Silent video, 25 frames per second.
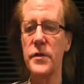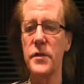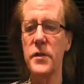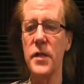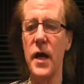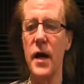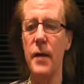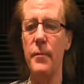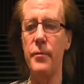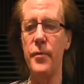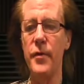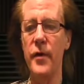
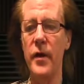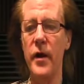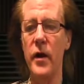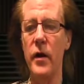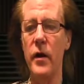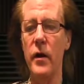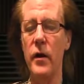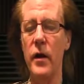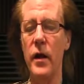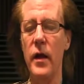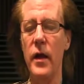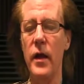stop
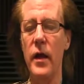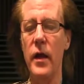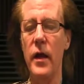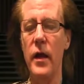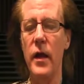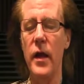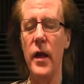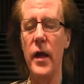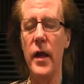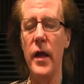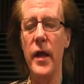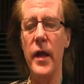there,
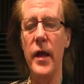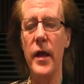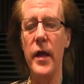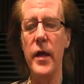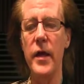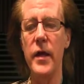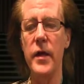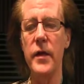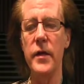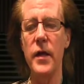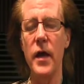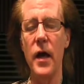
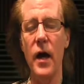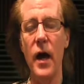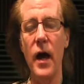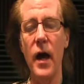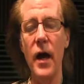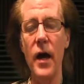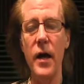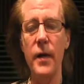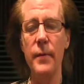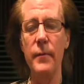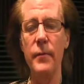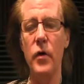and
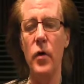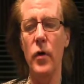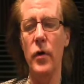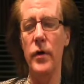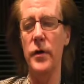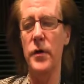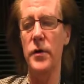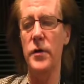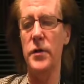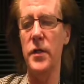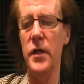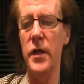I'm
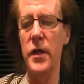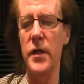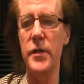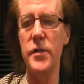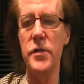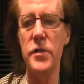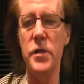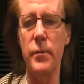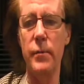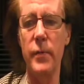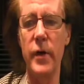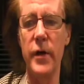going to
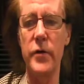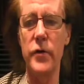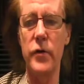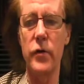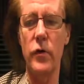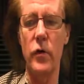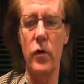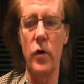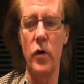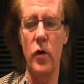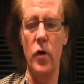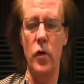change the
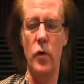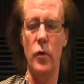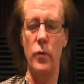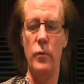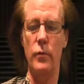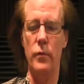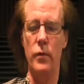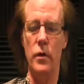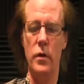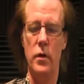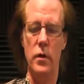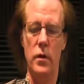
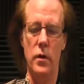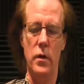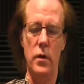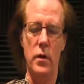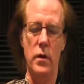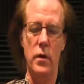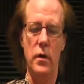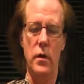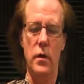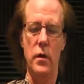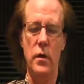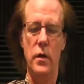metronome
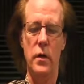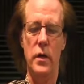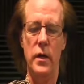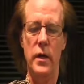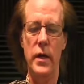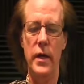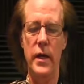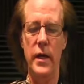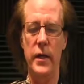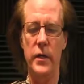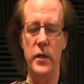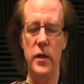
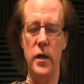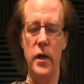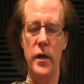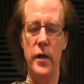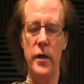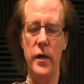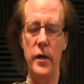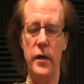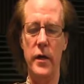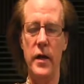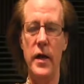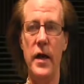and cut
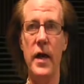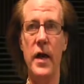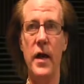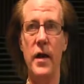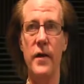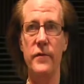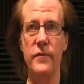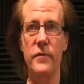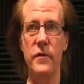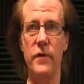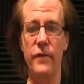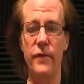it in
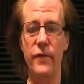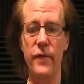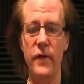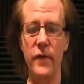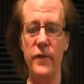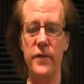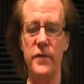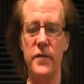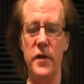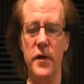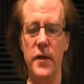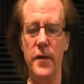half to
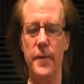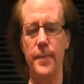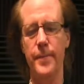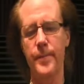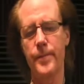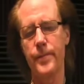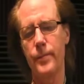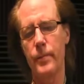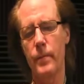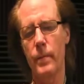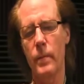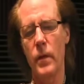50.
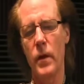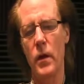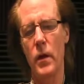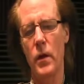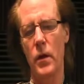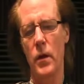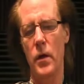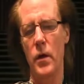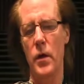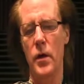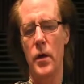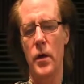
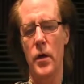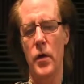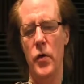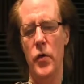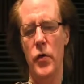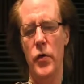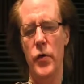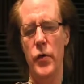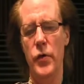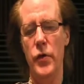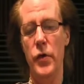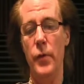
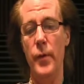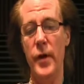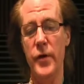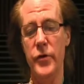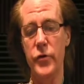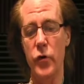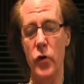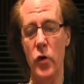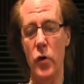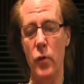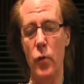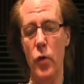The
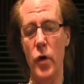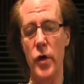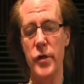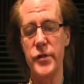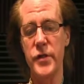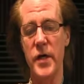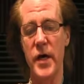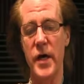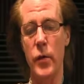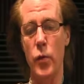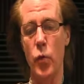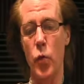metronome
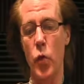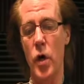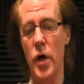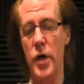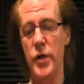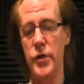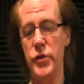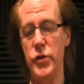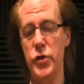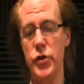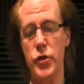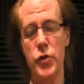was on
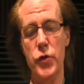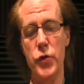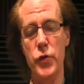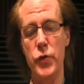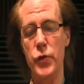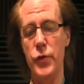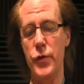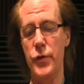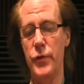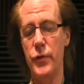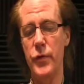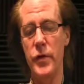1,
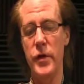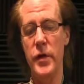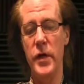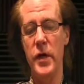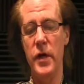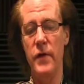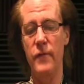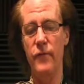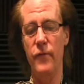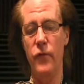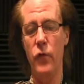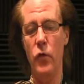2, 3,
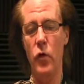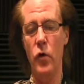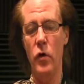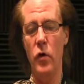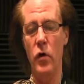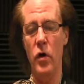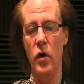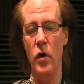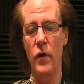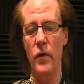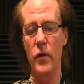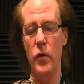and
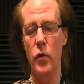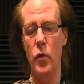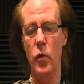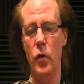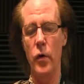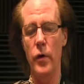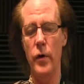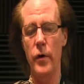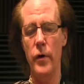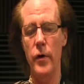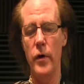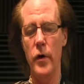4, all the
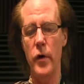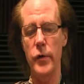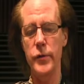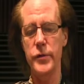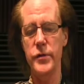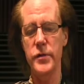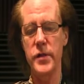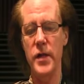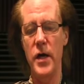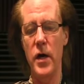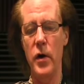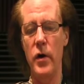quarter
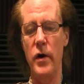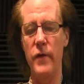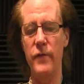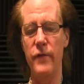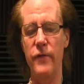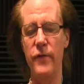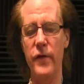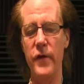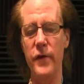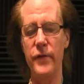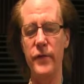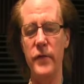notes. Now on
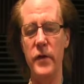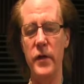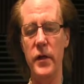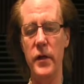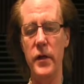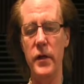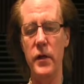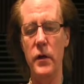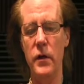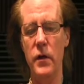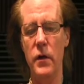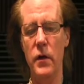
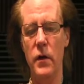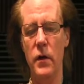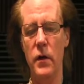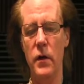50,